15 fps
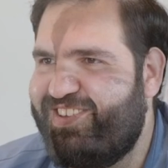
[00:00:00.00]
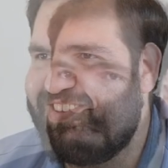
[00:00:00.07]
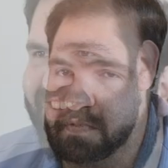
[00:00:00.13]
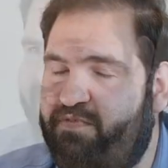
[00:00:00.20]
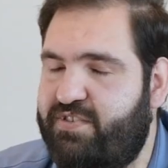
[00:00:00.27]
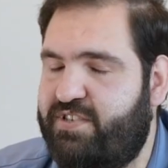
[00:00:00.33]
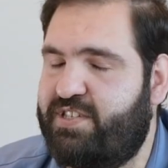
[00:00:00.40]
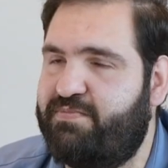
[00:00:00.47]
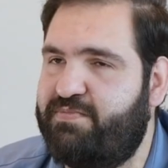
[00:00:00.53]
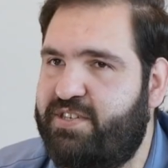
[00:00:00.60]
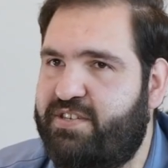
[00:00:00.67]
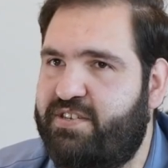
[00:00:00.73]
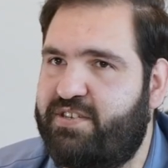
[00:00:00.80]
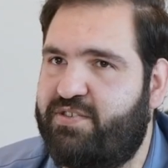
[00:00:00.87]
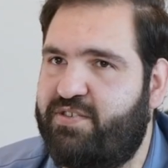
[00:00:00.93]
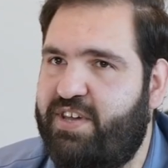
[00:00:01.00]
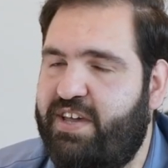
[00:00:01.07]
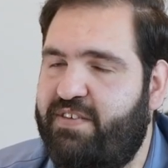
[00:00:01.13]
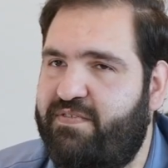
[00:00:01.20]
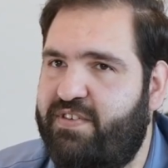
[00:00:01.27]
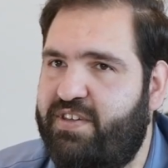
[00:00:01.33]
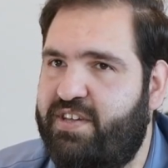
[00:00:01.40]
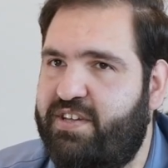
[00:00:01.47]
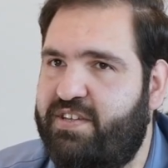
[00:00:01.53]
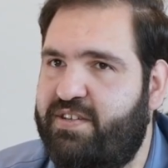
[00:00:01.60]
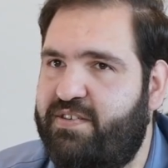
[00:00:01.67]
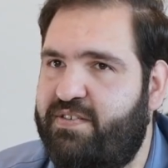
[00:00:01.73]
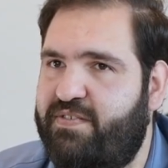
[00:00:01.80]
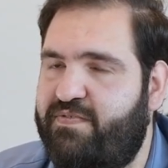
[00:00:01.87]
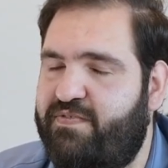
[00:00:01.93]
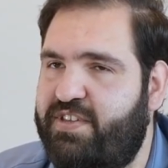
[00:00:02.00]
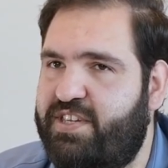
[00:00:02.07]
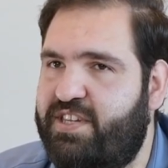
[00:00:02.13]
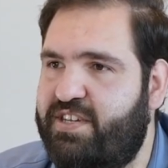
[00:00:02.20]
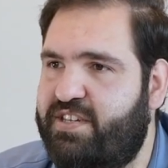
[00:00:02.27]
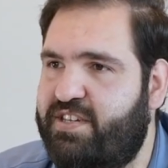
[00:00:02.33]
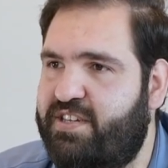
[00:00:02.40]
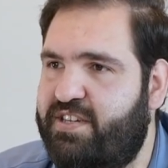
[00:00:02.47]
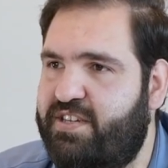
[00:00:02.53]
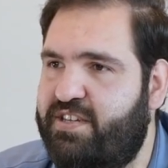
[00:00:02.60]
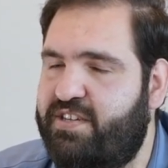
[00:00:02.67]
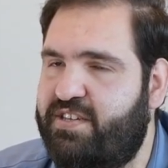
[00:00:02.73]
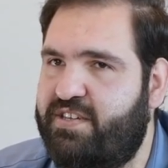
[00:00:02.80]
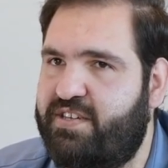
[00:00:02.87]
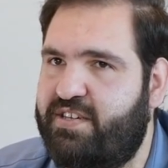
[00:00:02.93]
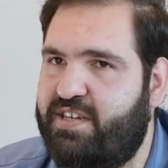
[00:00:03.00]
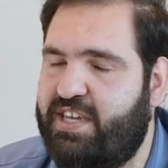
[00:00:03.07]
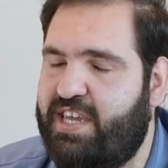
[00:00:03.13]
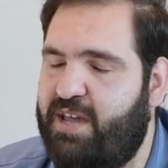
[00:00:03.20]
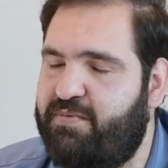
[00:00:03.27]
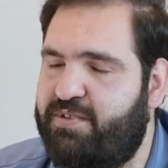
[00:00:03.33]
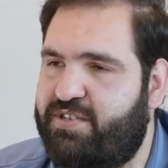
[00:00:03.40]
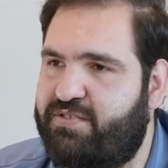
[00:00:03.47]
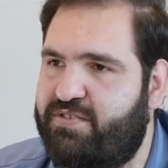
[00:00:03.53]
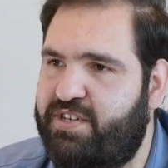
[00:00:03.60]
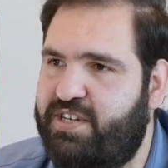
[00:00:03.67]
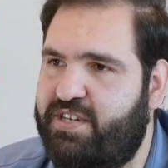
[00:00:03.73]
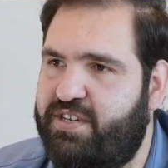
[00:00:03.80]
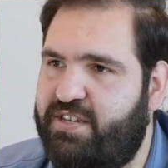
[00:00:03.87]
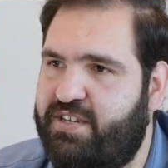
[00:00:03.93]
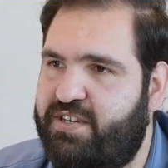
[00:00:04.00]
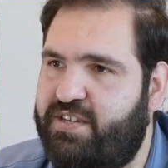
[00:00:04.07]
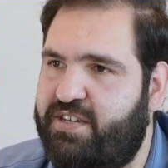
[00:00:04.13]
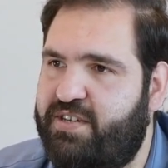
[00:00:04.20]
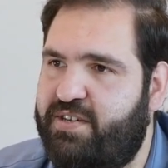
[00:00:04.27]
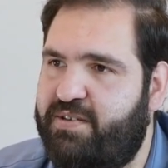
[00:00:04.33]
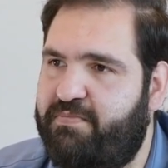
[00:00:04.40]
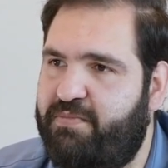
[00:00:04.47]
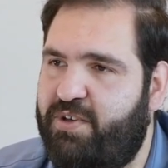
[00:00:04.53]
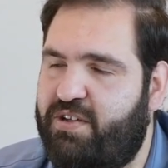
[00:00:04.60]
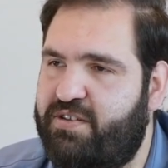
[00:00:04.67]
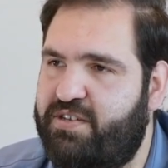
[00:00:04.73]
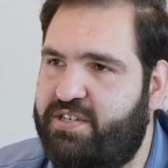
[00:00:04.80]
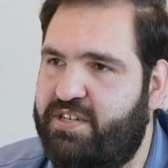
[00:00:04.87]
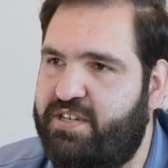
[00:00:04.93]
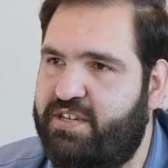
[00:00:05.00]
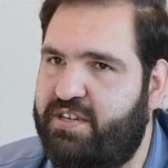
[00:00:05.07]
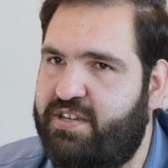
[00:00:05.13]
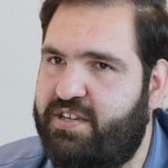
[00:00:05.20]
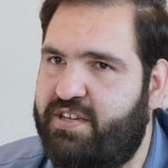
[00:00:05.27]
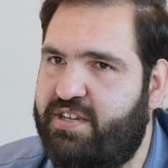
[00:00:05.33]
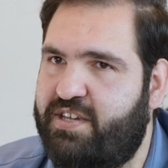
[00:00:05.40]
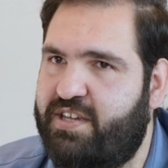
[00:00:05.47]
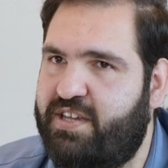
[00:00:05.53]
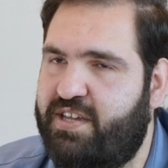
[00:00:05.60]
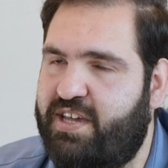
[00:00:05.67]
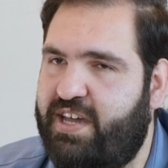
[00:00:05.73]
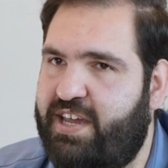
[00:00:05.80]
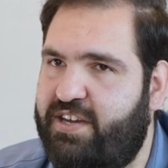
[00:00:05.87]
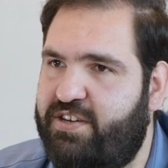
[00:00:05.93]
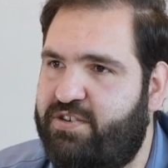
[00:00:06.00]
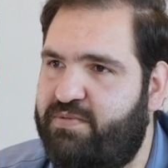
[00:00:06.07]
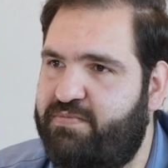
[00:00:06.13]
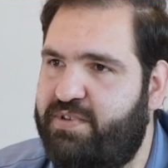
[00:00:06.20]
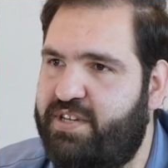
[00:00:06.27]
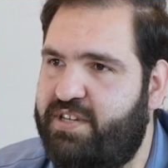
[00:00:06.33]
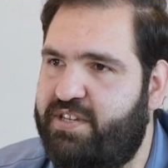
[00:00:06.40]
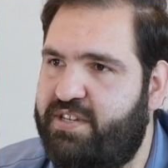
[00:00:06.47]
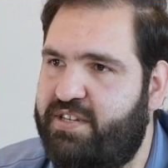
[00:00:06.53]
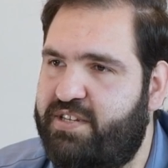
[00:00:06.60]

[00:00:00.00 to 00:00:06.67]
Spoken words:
first semester, so heavy physics, chemistry, biology, anatomy,